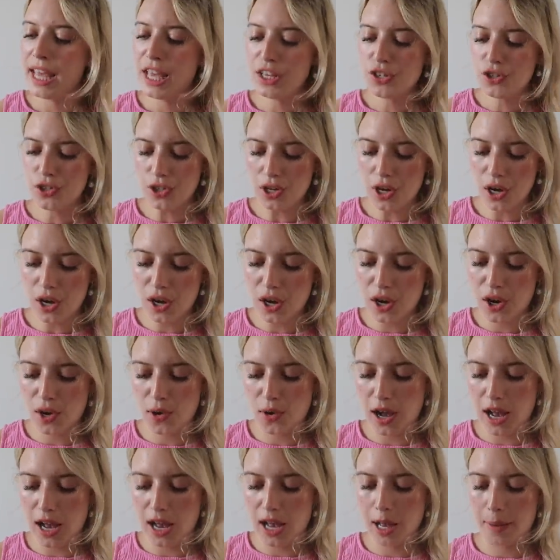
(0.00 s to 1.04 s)
So,
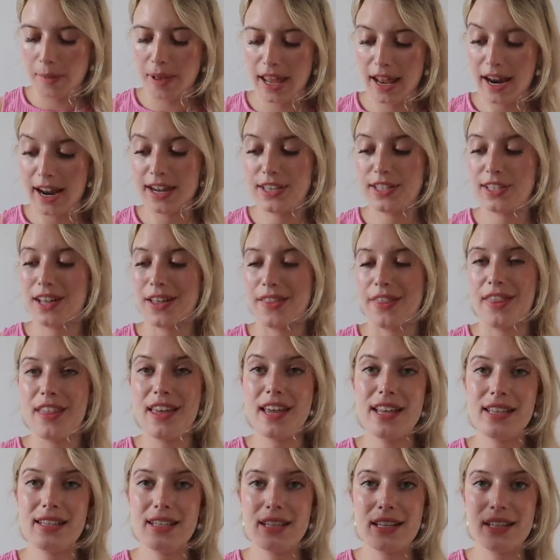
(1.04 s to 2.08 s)
um, and I saw
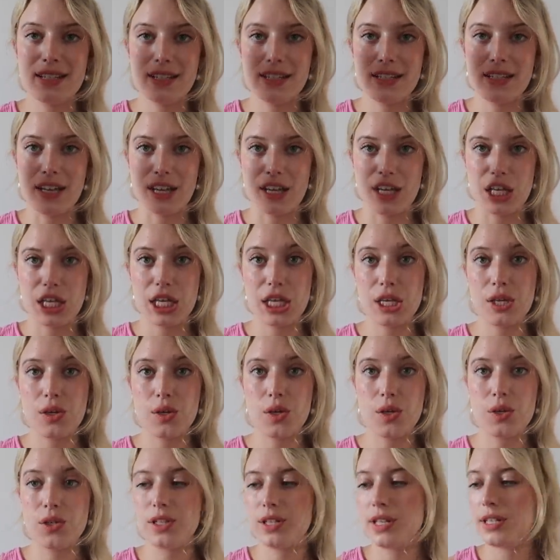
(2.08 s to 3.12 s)
this, this is like
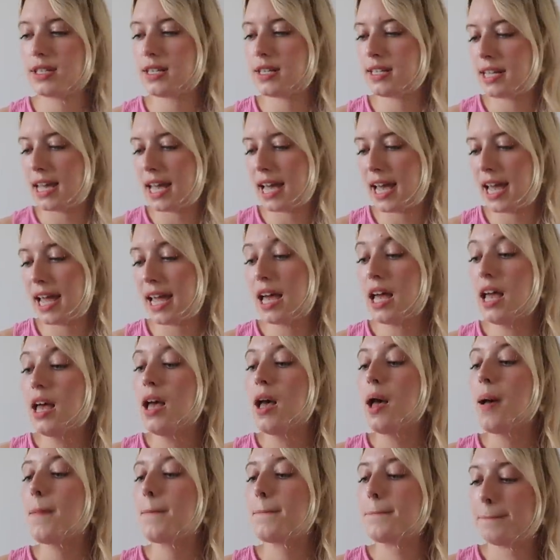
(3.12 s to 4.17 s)
huge. This is a
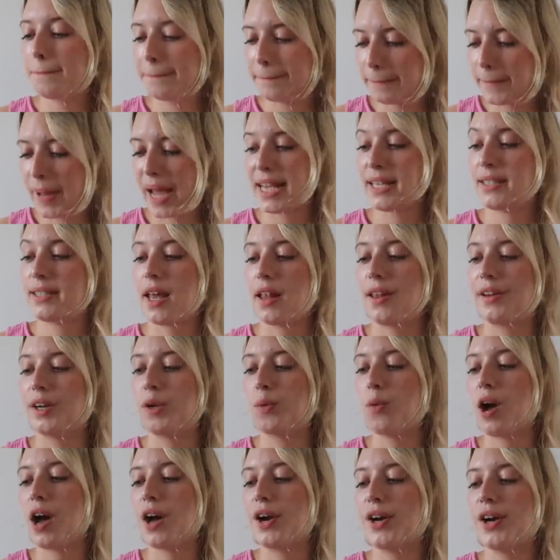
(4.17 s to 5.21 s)
micellar
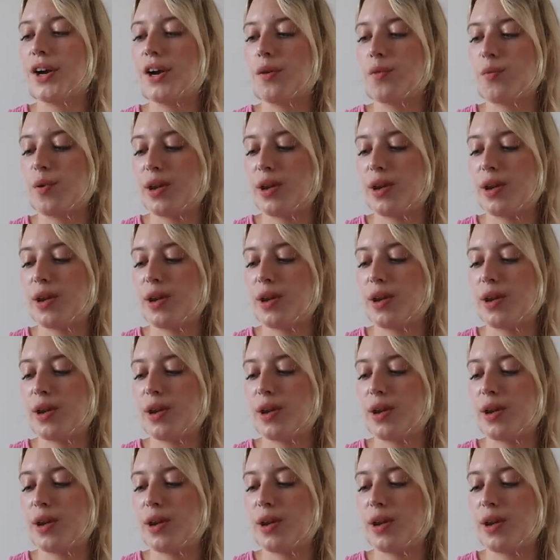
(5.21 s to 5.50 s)
water